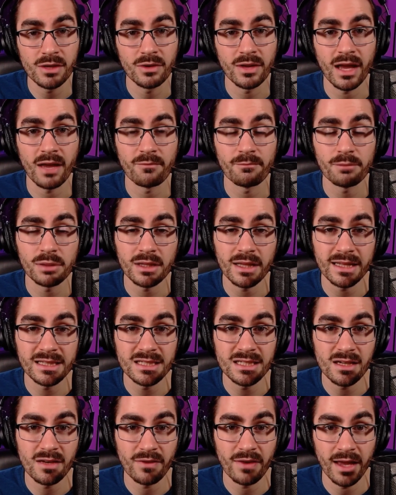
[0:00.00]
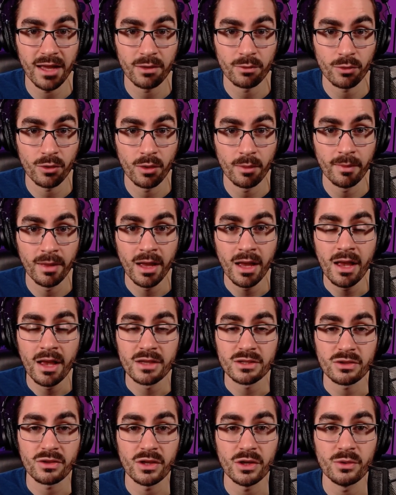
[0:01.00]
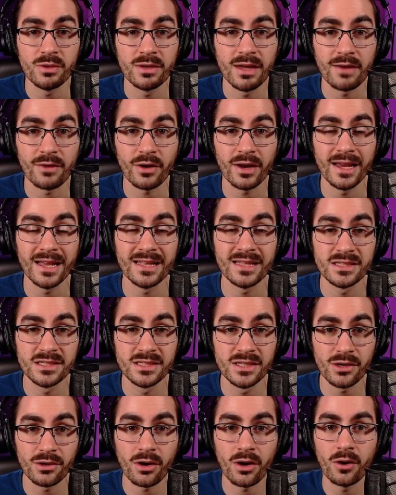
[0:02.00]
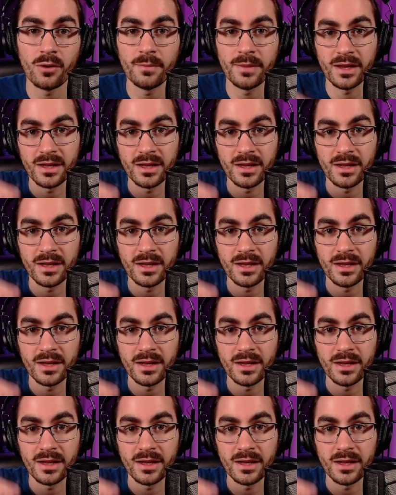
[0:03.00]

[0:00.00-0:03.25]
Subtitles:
You'd have plenty of headroom so that you never hit 0,